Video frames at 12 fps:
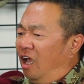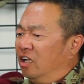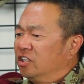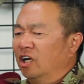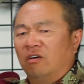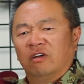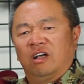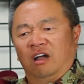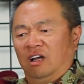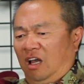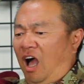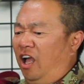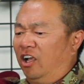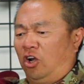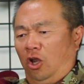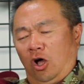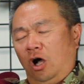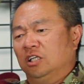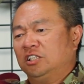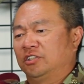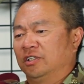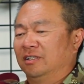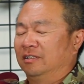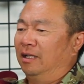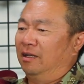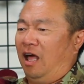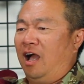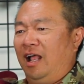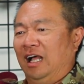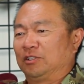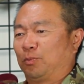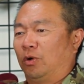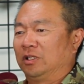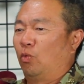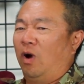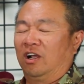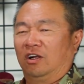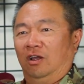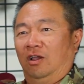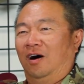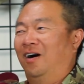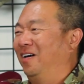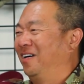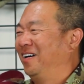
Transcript: "Shouldn't we call it lion claws? Shouldn't the lion has more than one claw?"